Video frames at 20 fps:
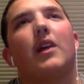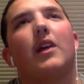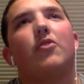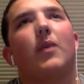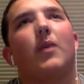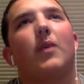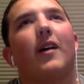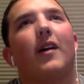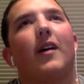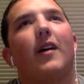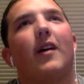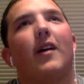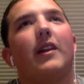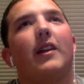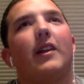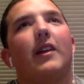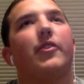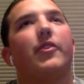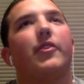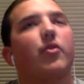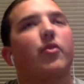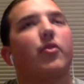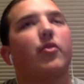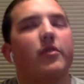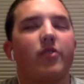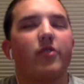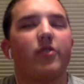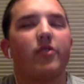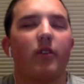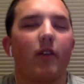if you have any
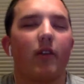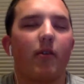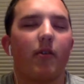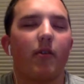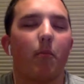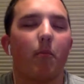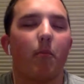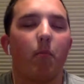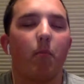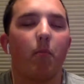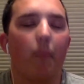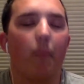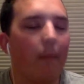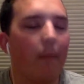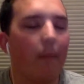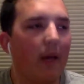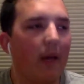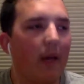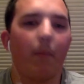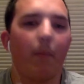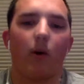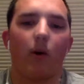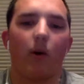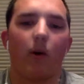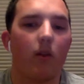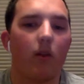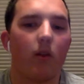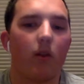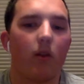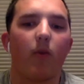interest in journalism, be a
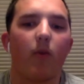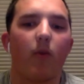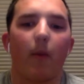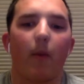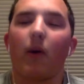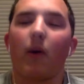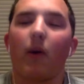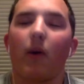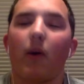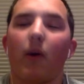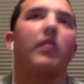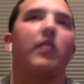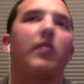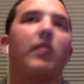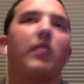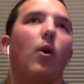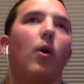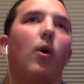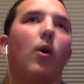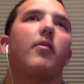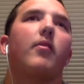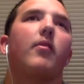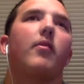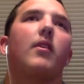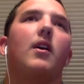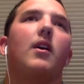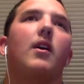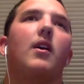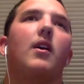part of the newspaper at least once. Yep.